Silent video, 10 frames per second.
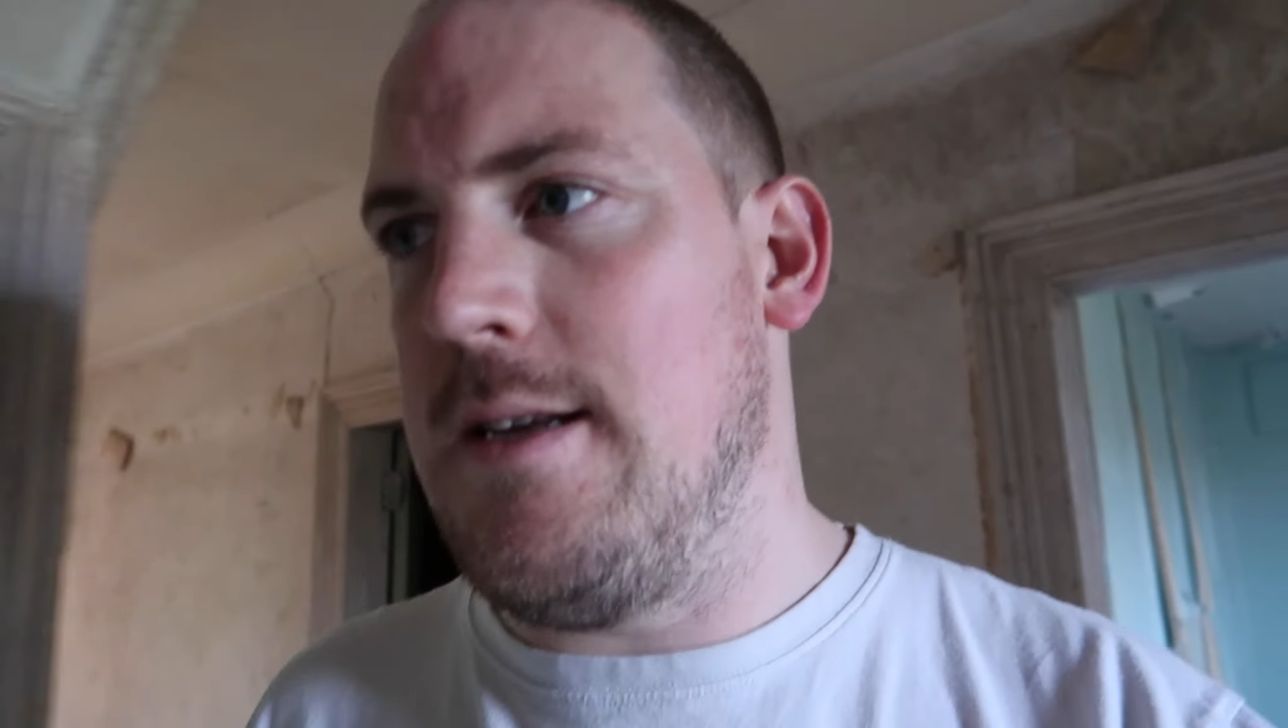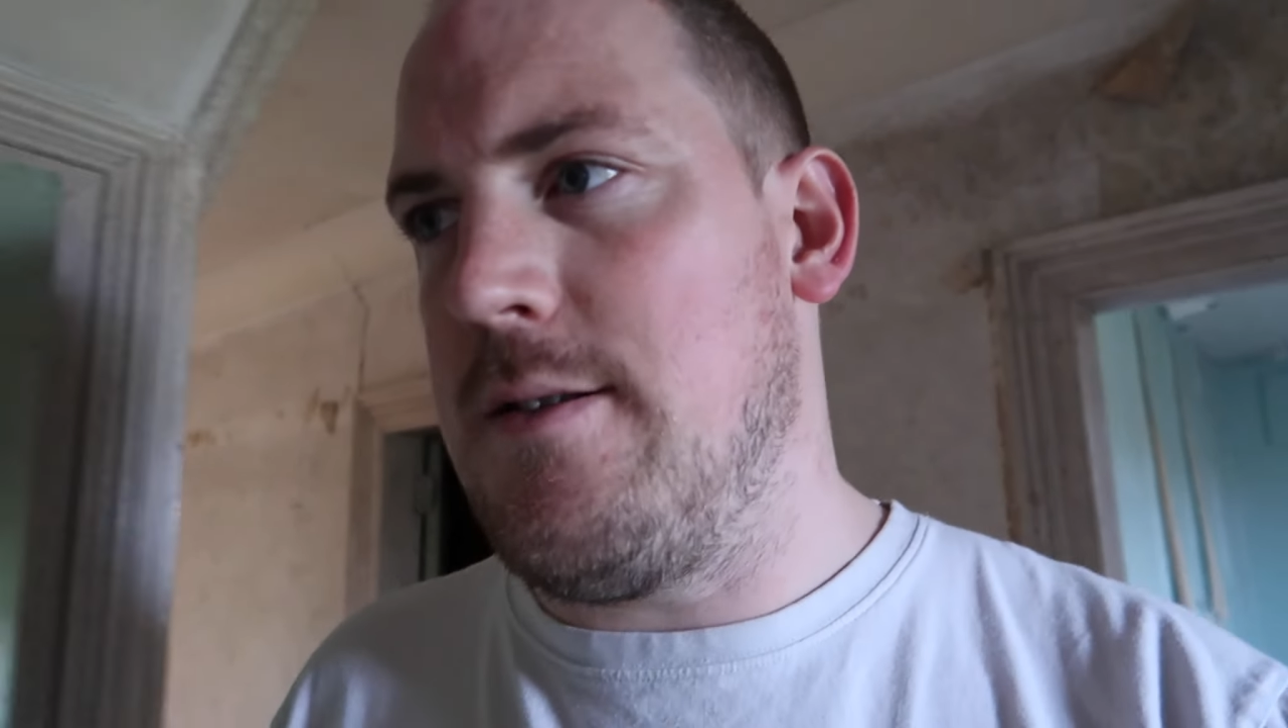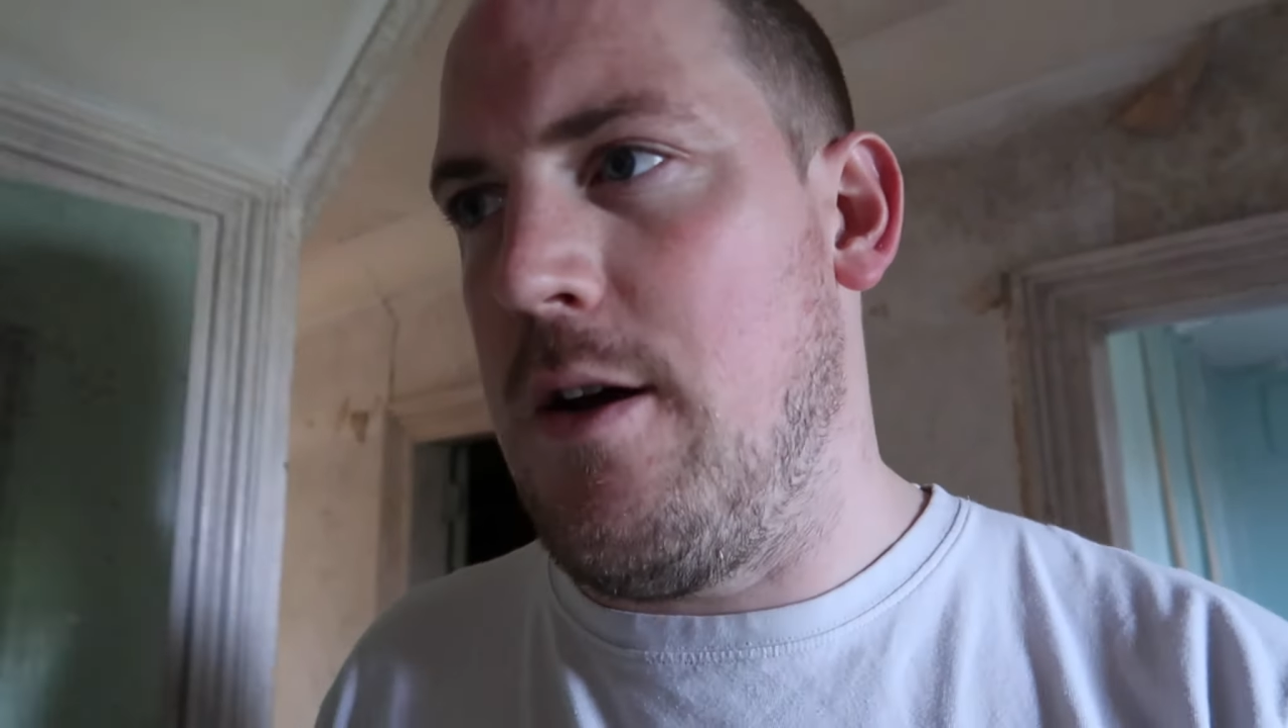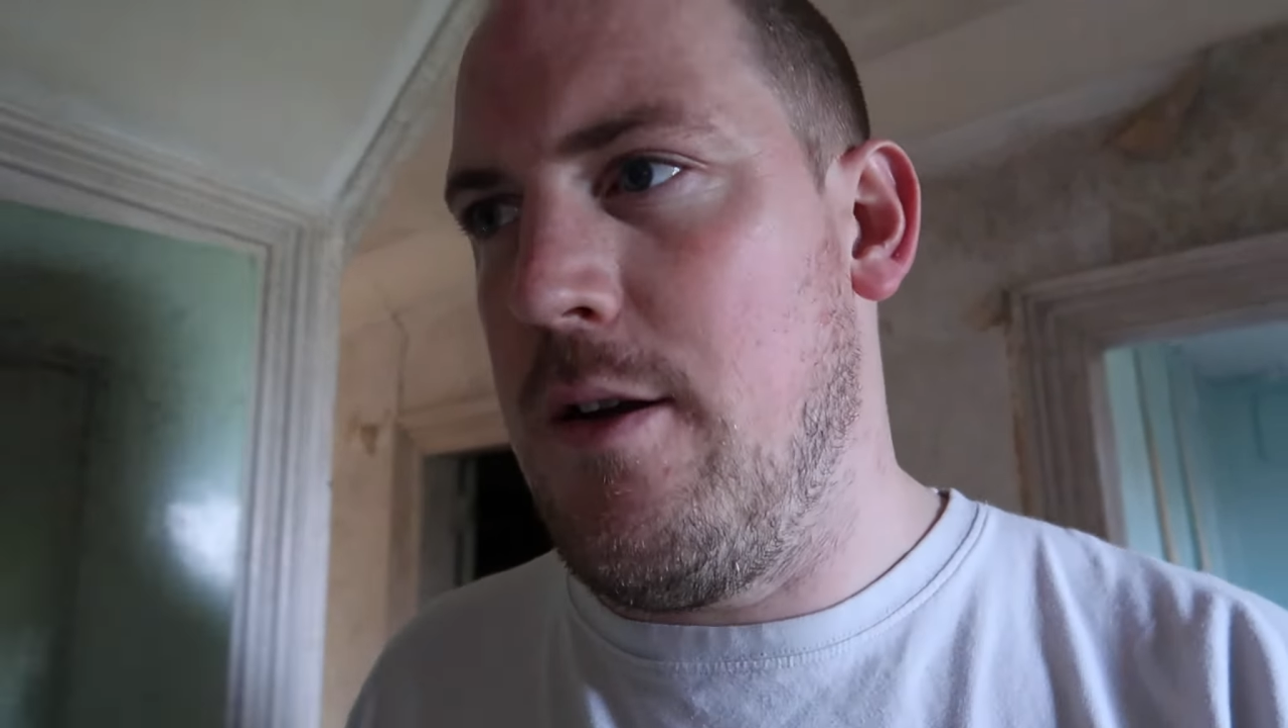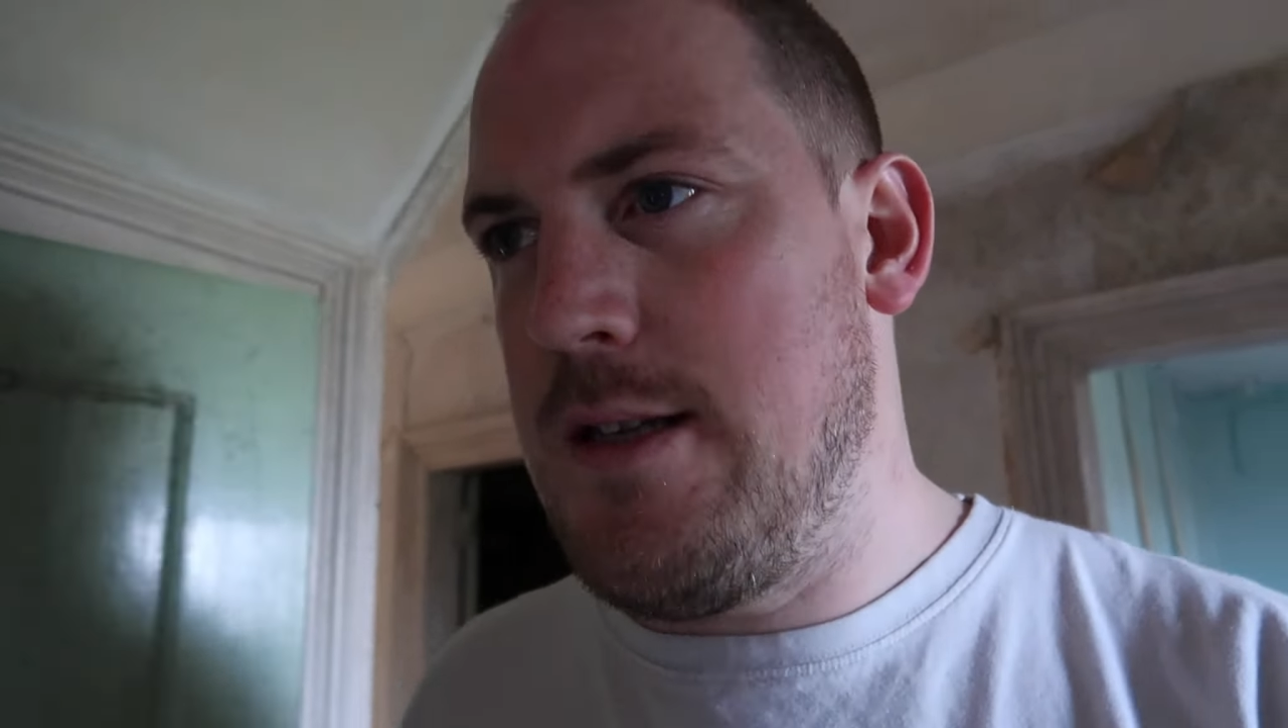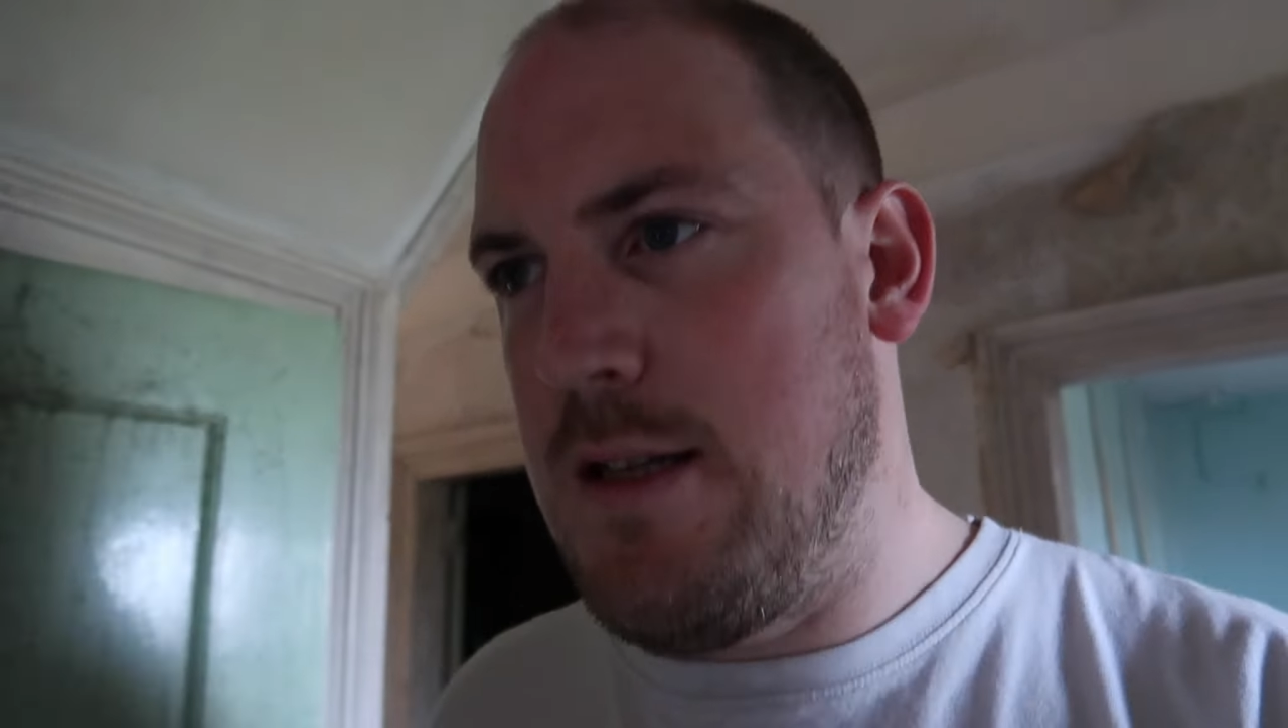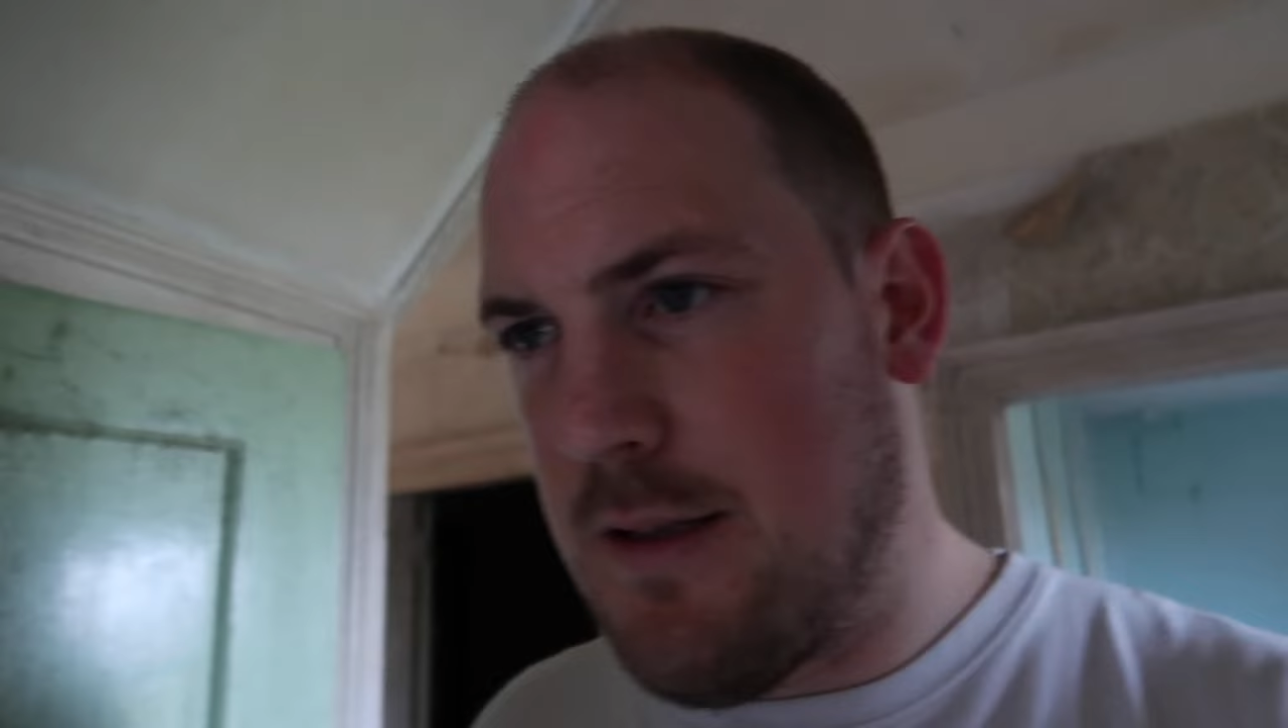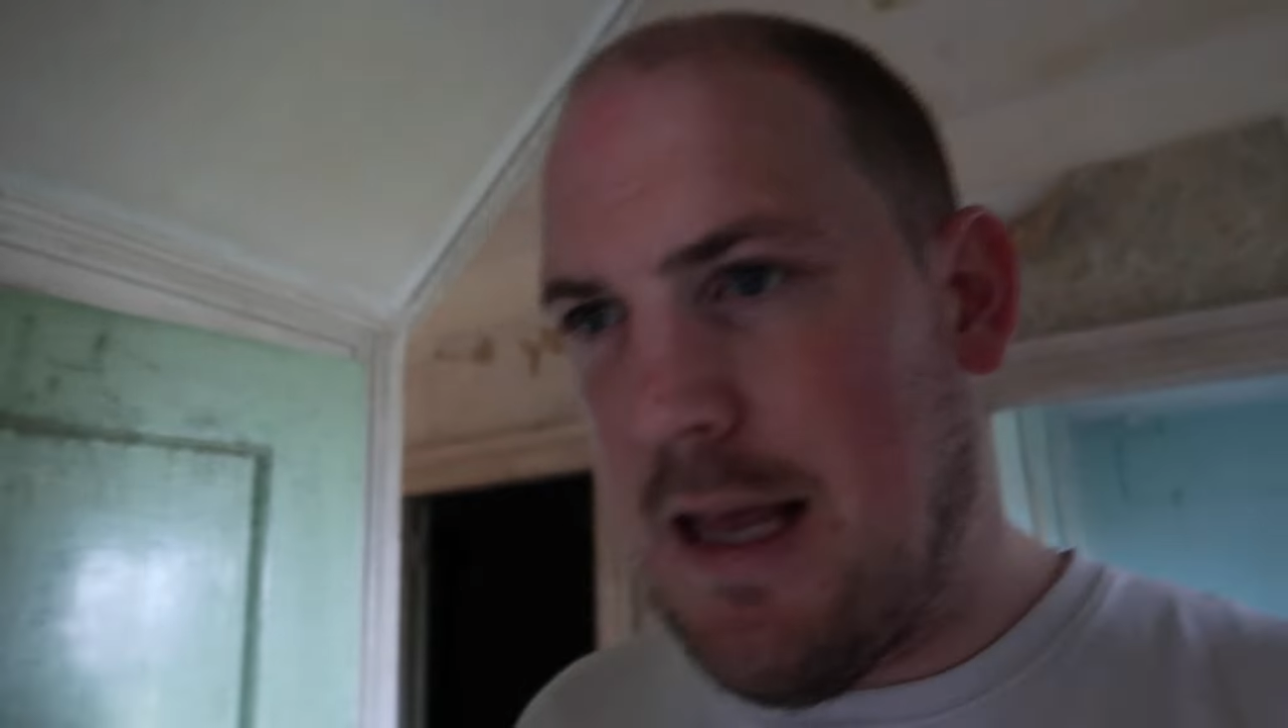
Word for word: It's got a nice little